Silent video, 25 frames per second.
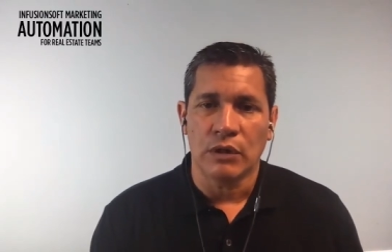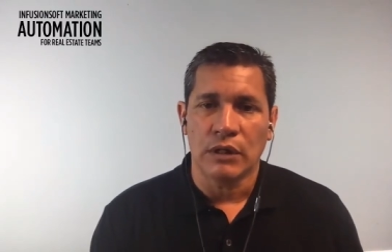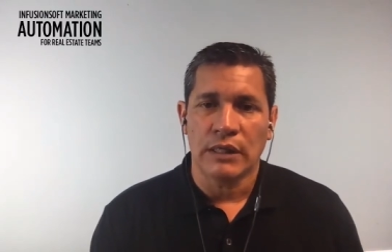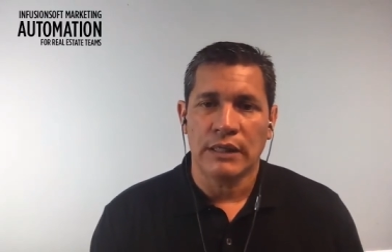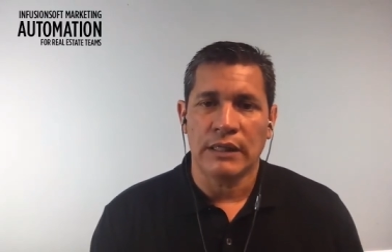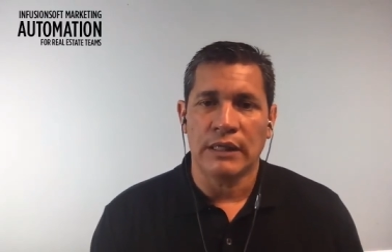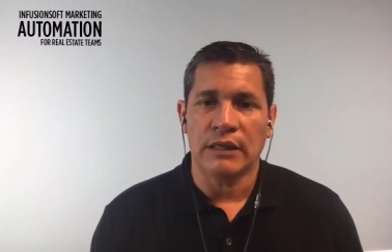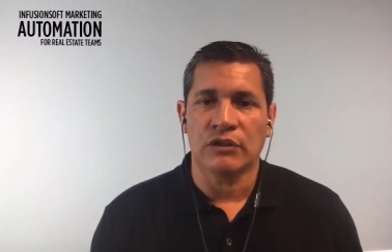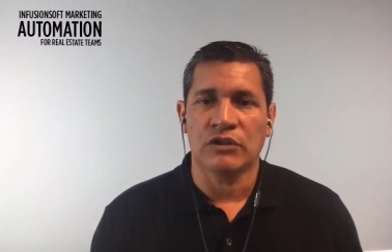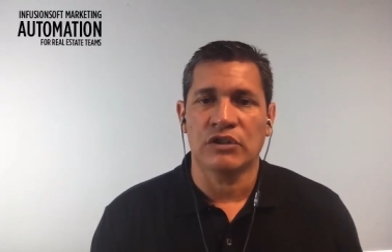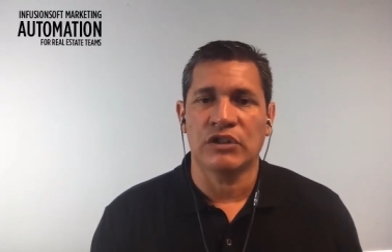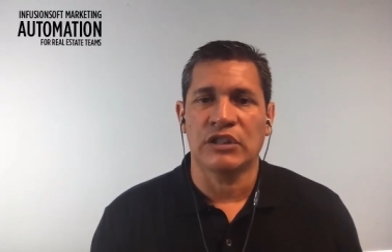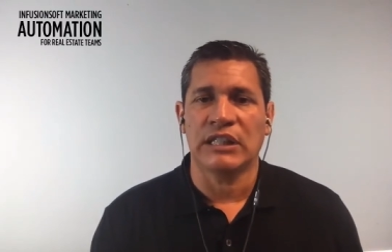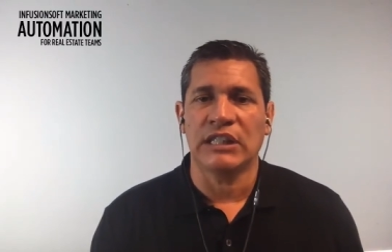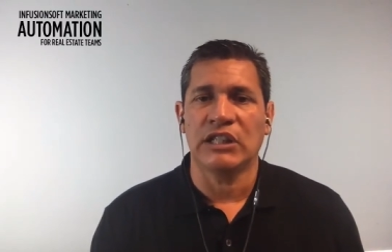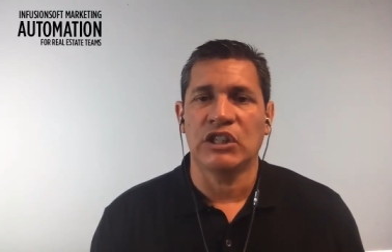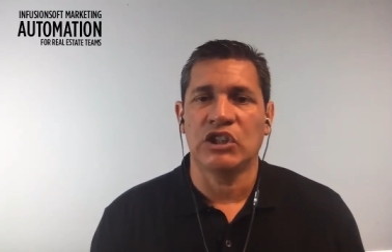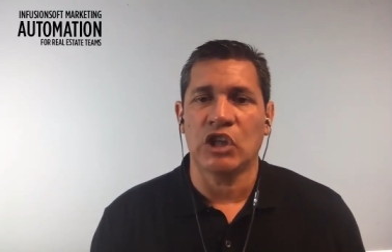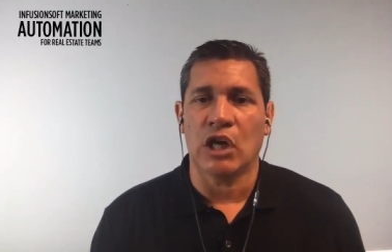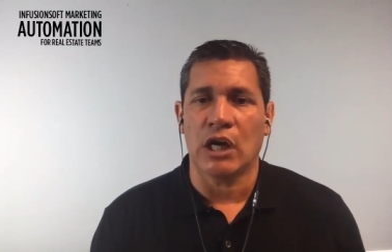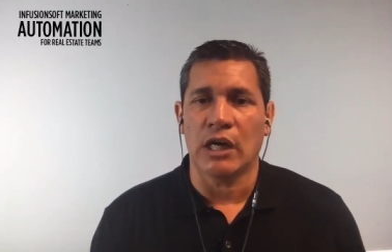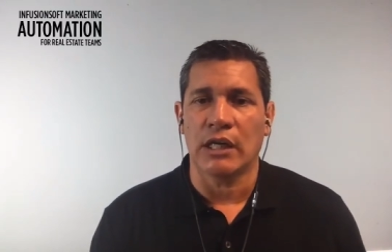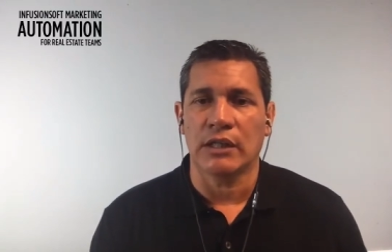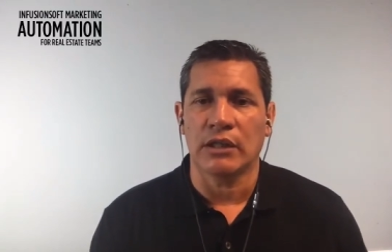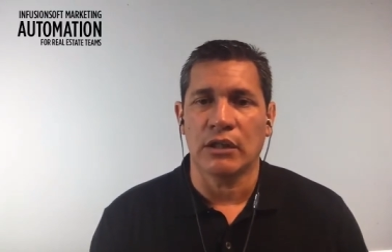They'll see
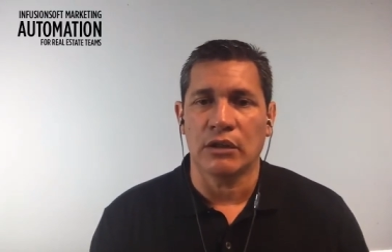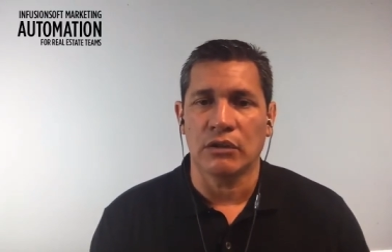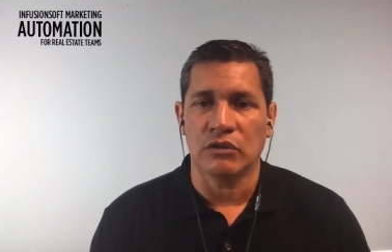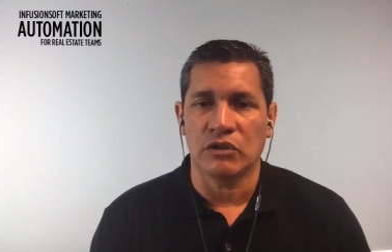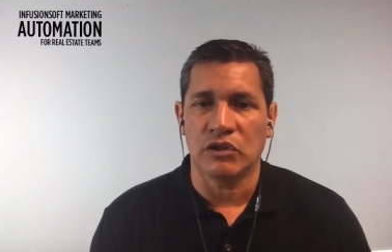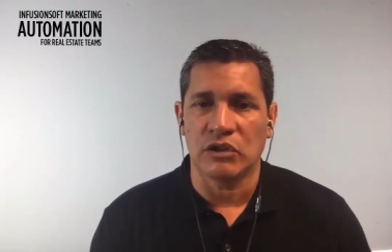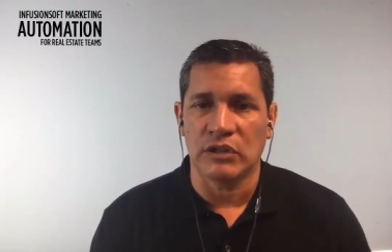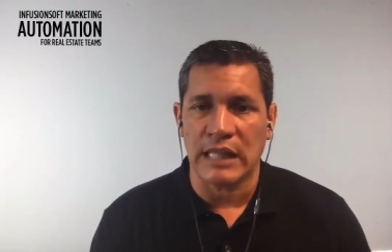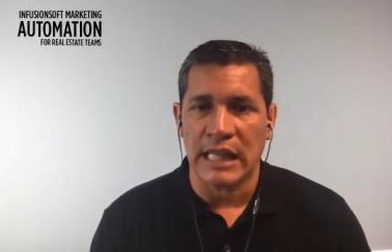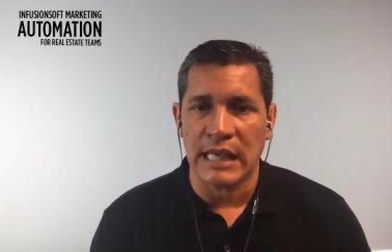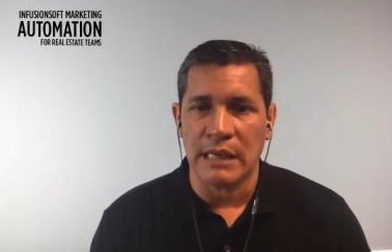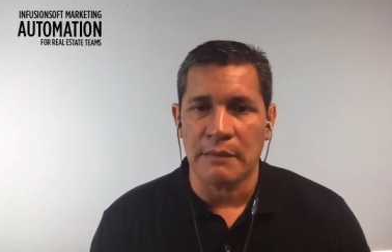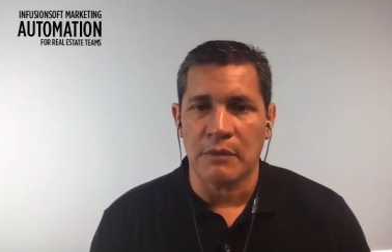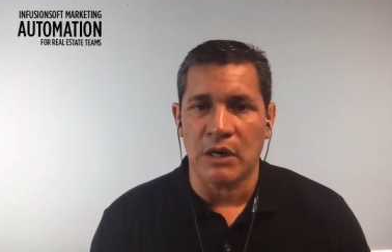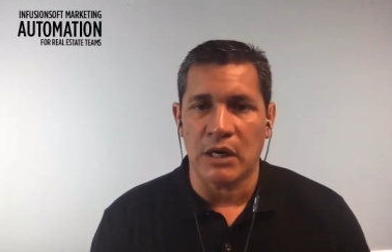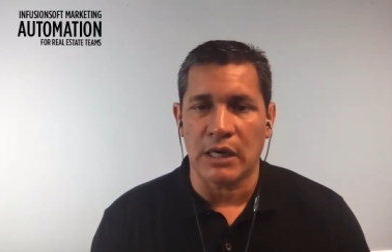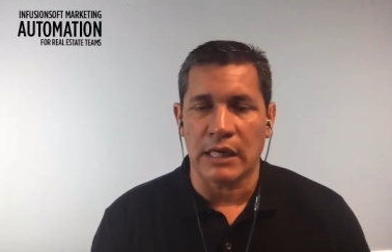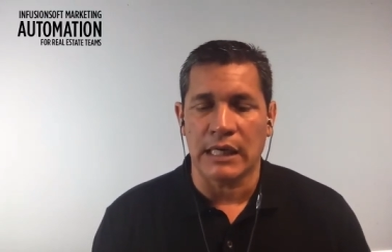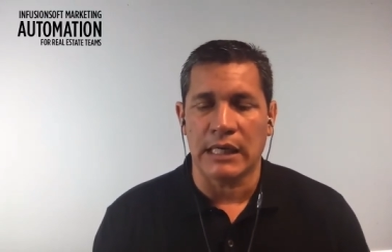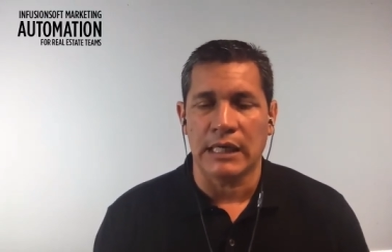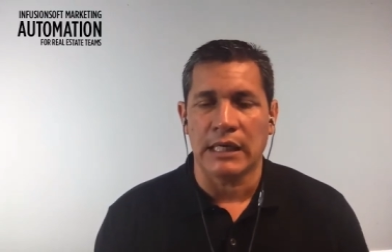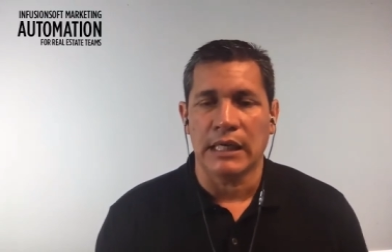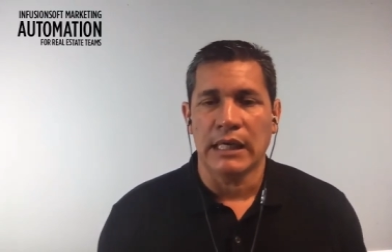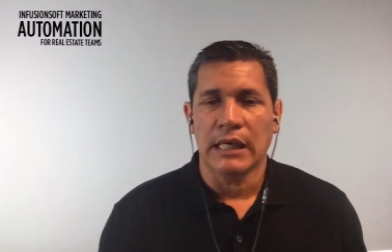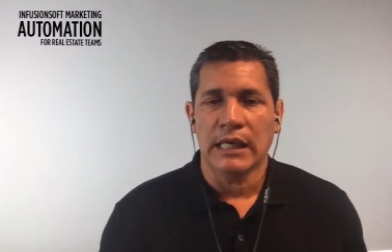John Doe's name on
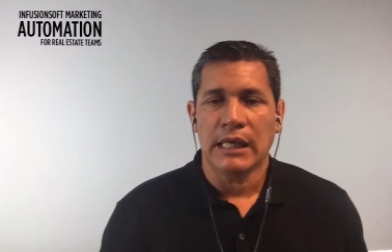it.